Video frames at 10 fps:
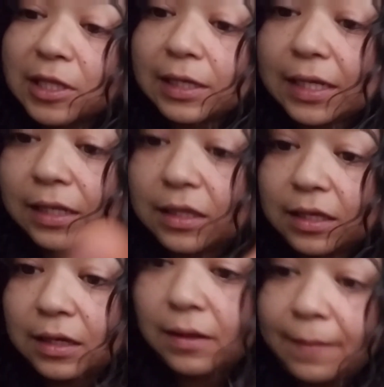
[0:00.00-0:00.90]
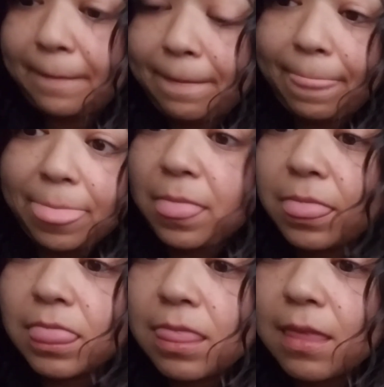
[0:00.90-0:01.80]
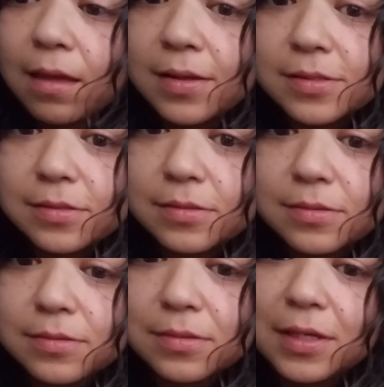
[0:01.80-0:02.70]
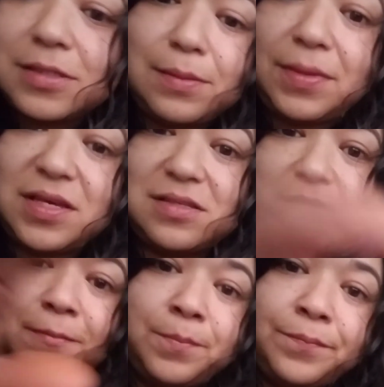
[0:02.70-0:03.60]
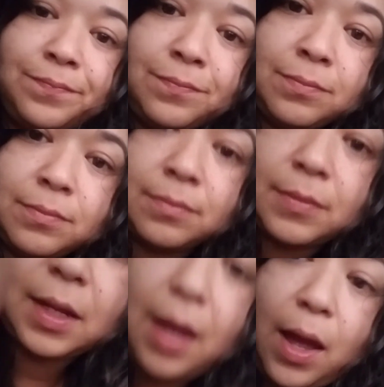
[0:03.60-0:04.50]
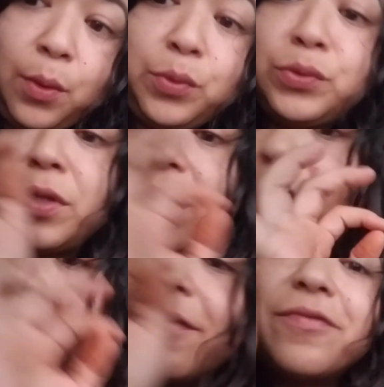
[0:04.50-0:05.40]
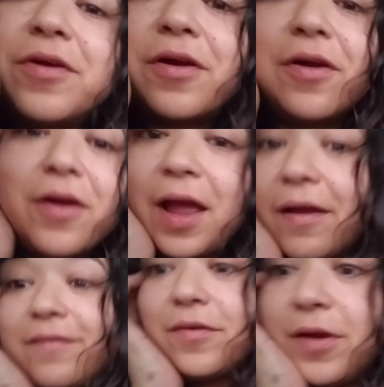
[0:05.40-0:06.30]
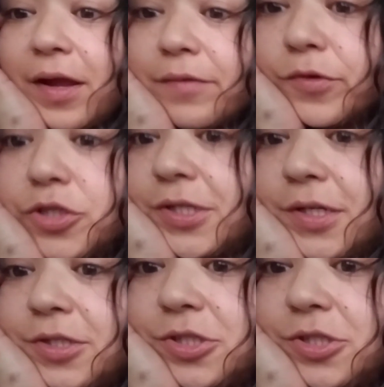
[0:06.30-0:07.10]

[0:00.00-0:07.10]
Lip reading: It's amazing. I will never ever change, because this is